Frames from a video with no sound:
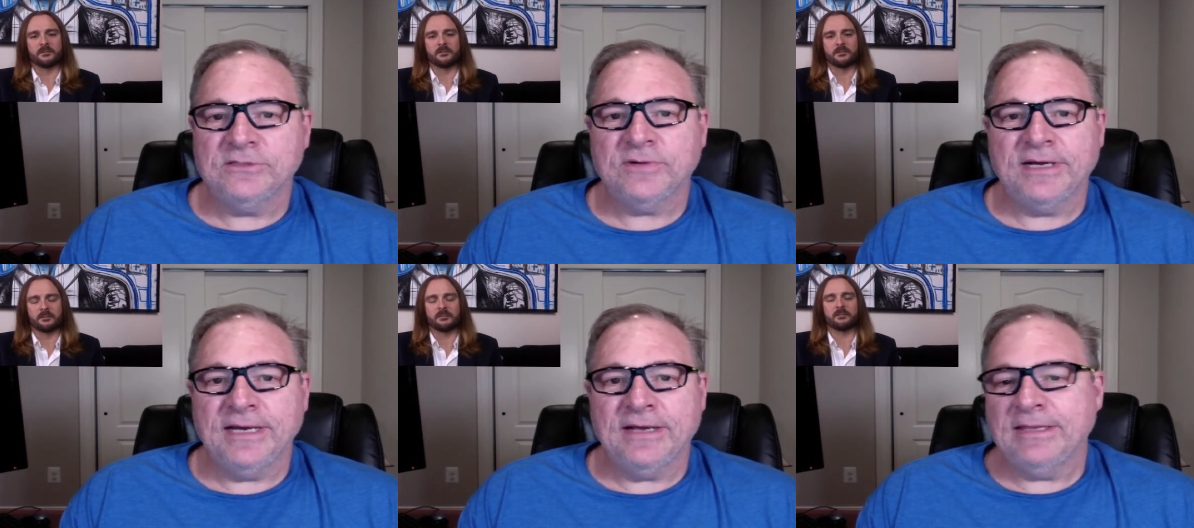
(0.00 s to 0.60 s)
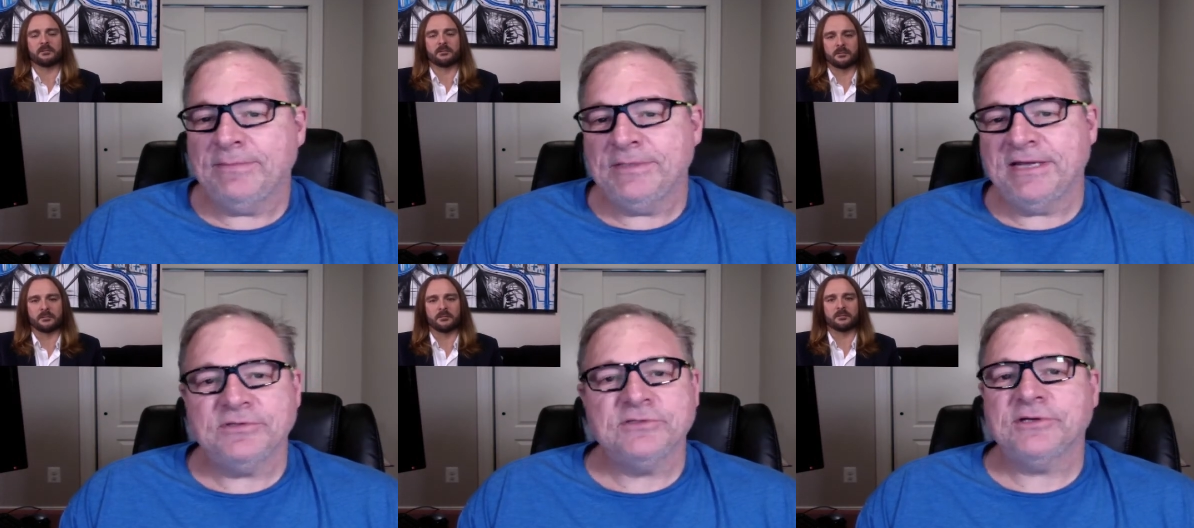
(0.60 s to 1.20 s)
Speaker 1: it is right now. That
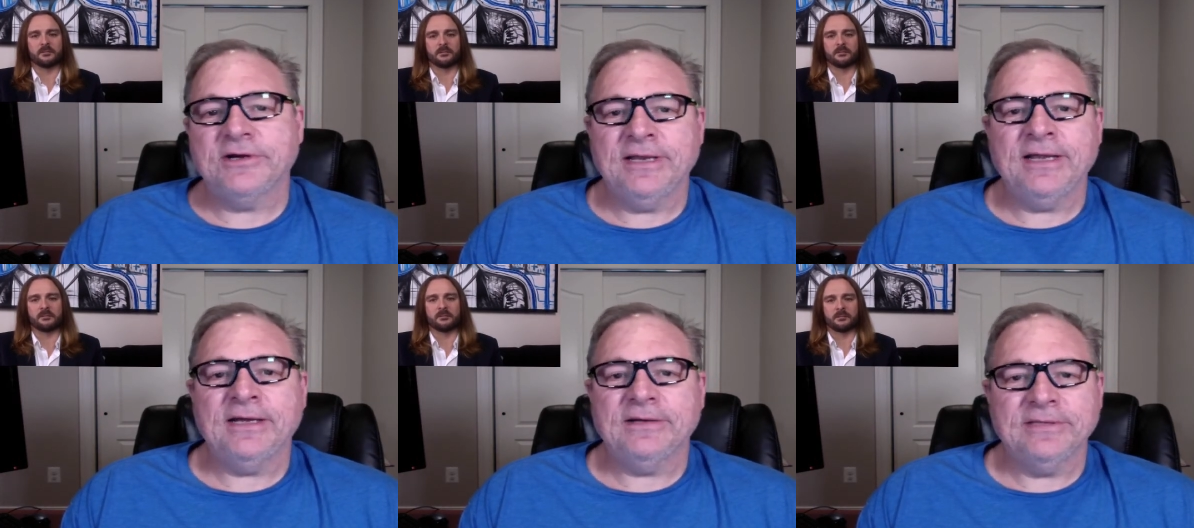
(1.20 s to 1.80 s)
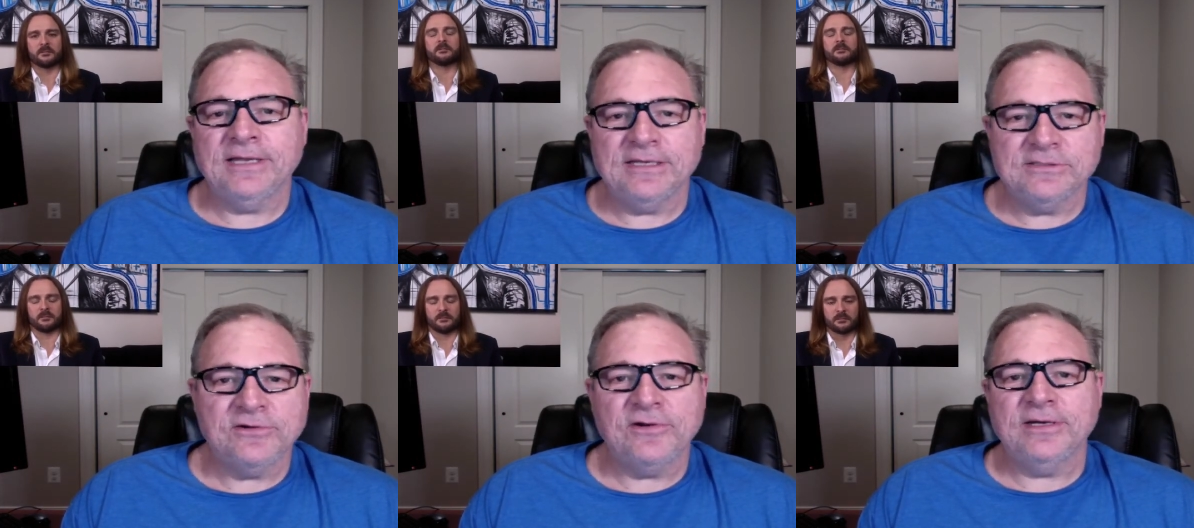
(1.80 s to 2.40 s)
means they have to start now. They
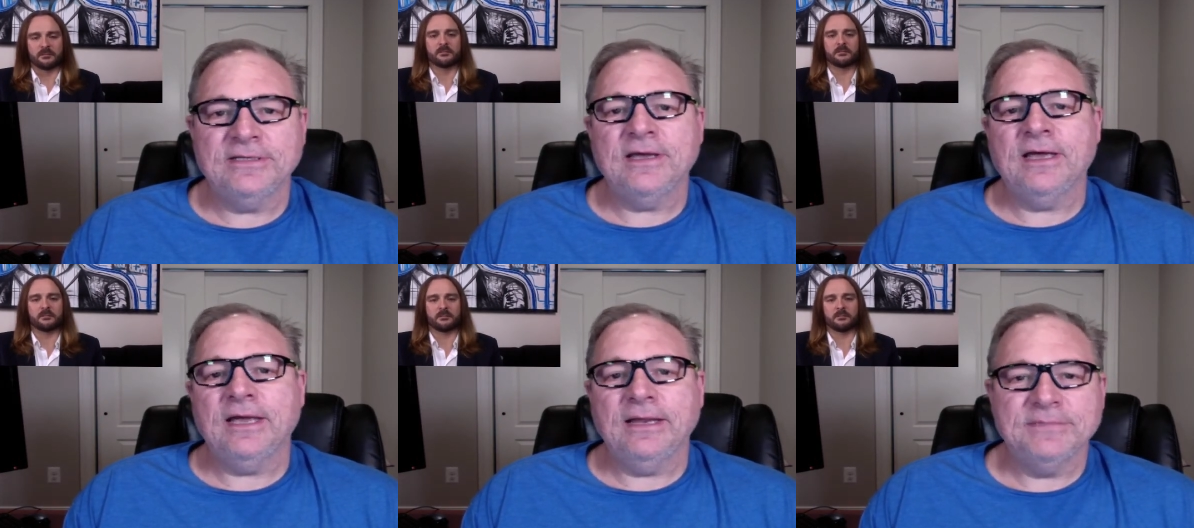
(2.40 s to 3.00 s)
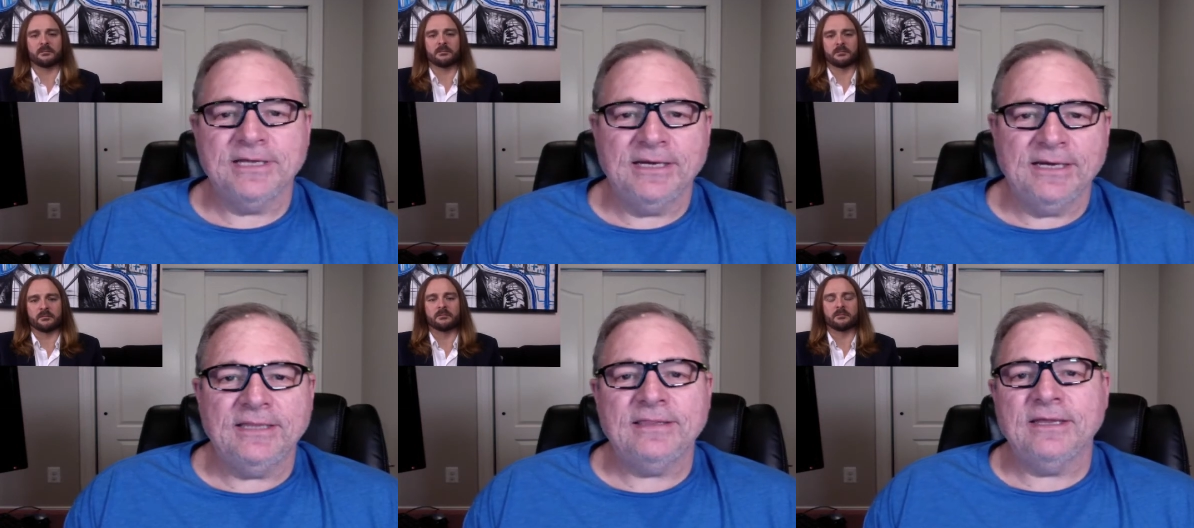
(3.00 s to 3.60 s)
can't turn on a dime to
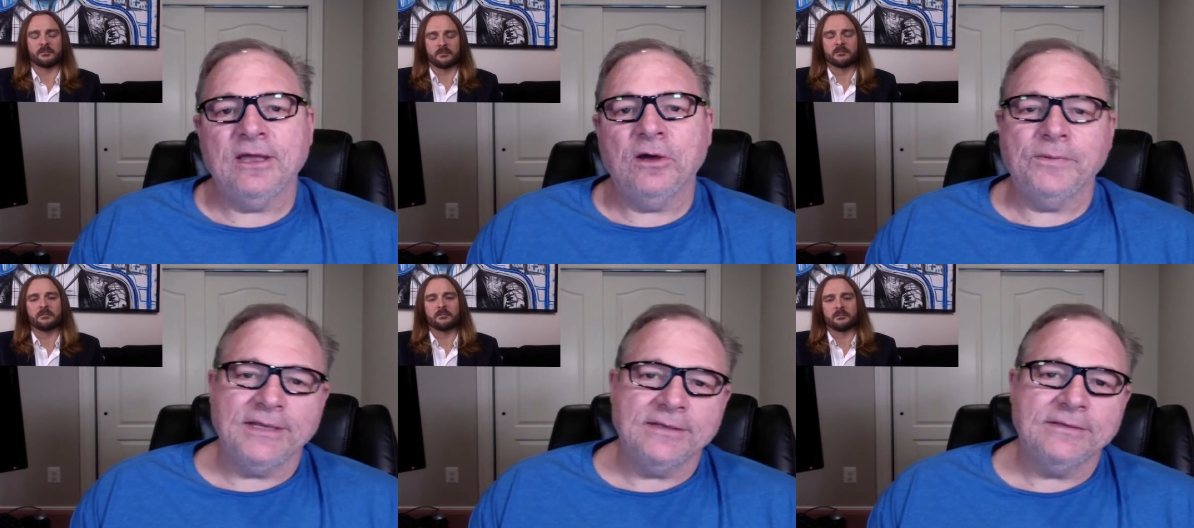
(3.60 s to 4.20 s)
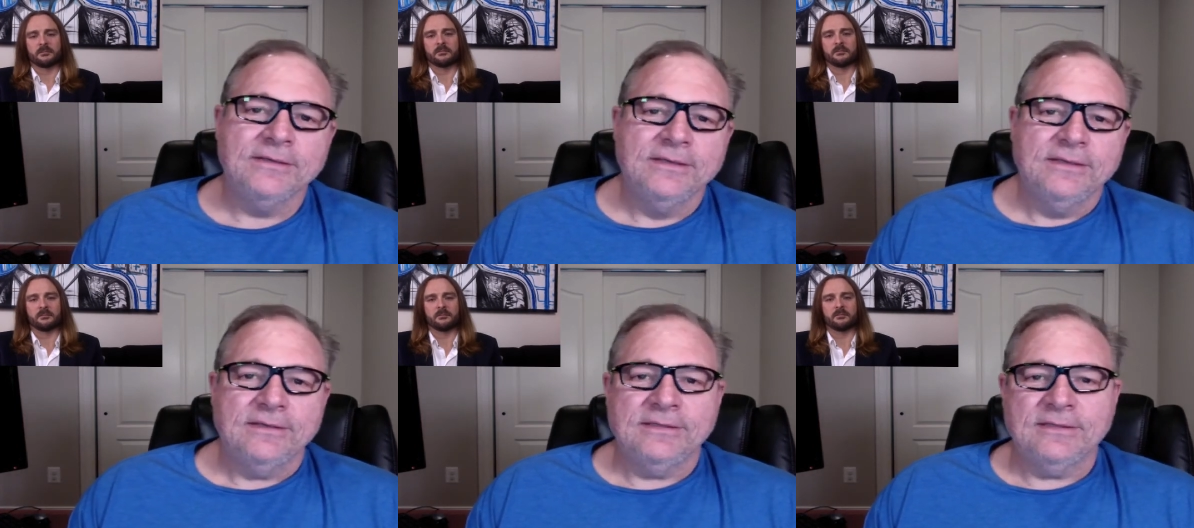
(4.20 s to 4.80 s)
get anything going
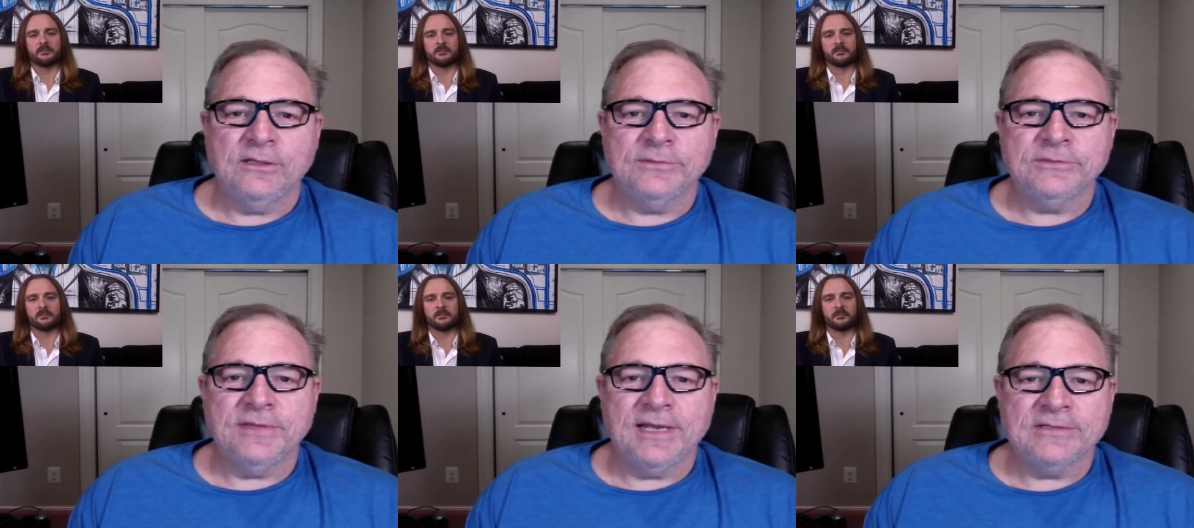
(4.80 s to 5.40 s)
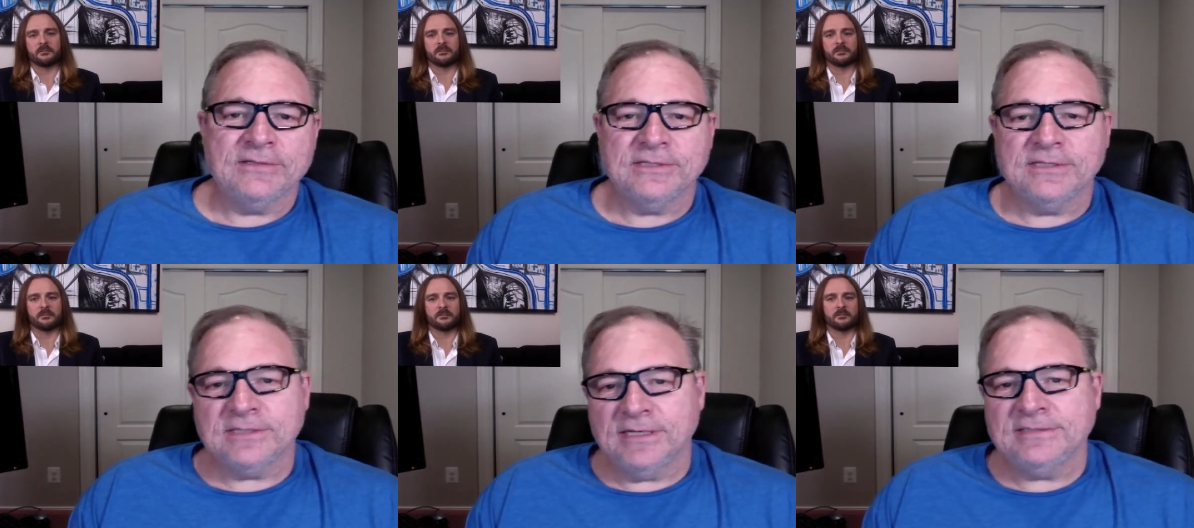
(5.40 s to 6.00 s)
in the Global
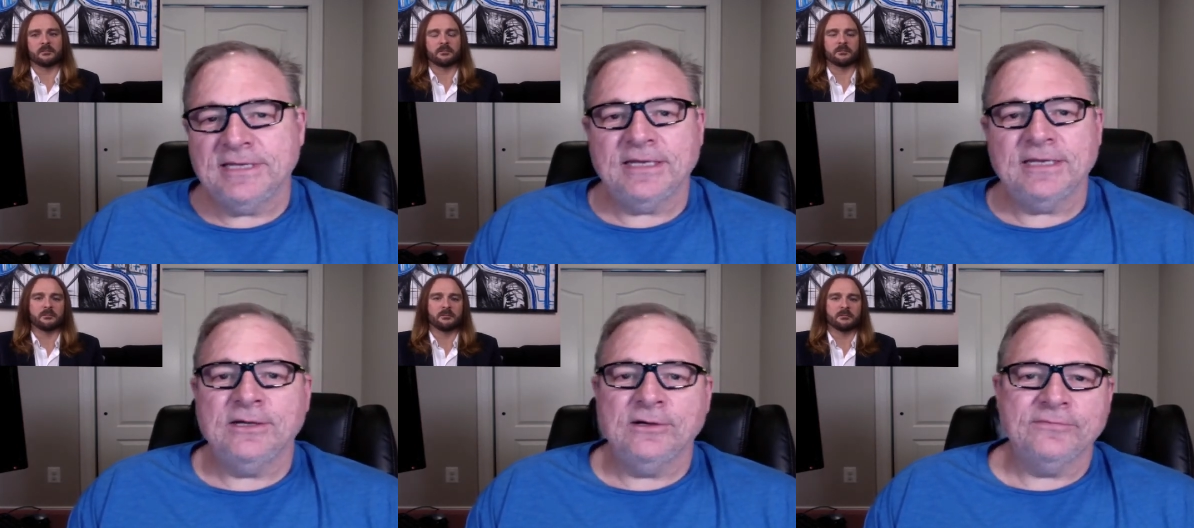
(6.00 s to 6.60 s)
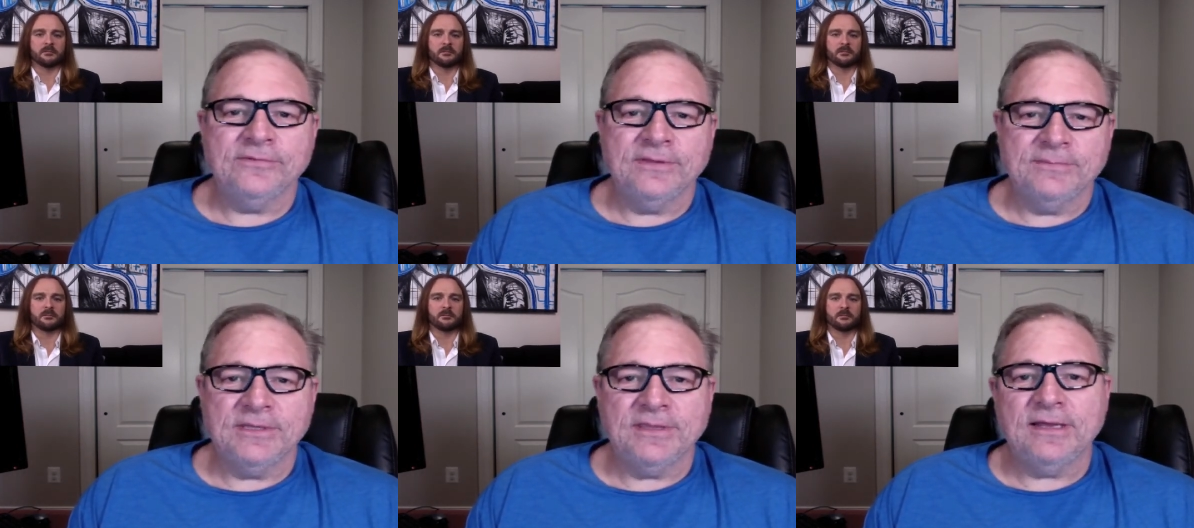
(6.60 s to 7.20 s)
2000. It's going to take a year for
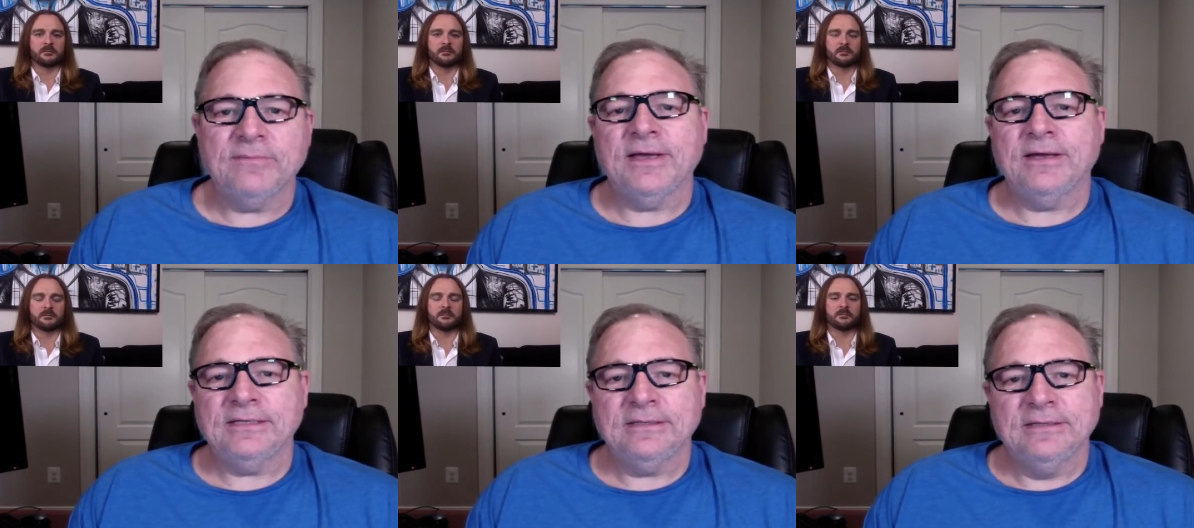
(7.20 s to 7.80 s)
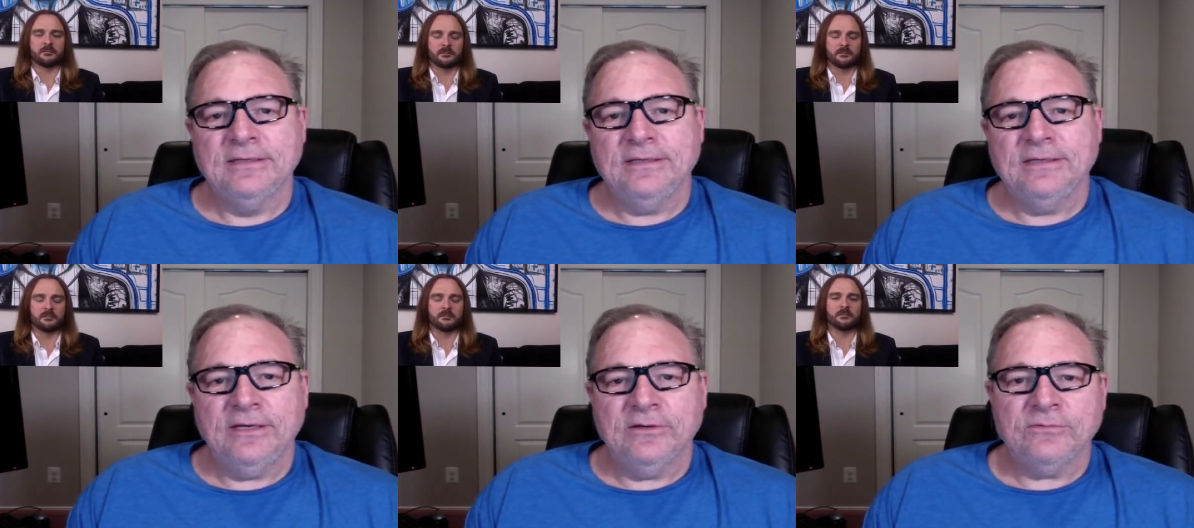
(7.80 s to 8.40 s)
them to think about it,
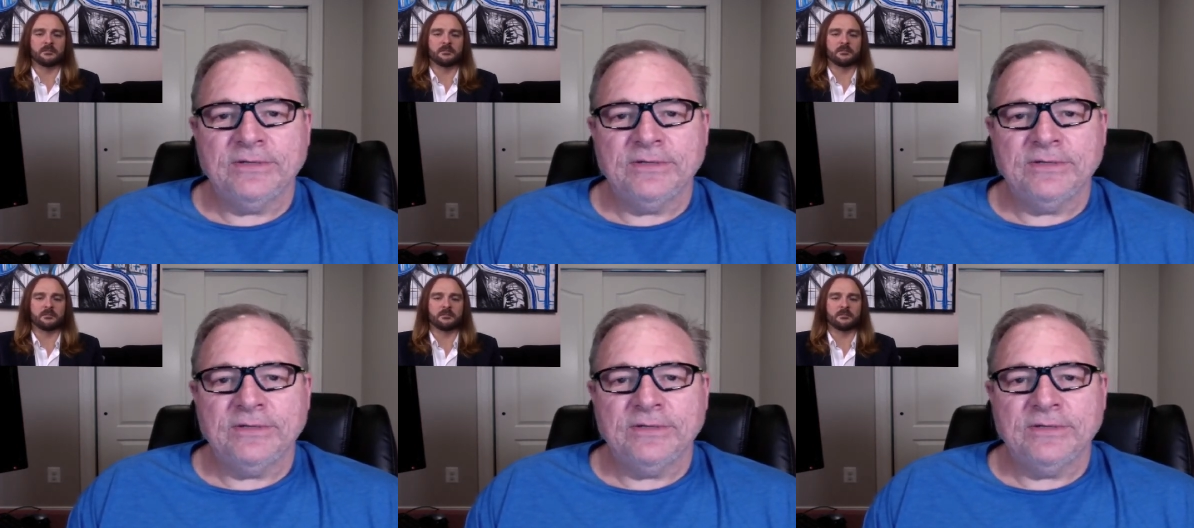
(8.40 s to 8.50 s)
you know,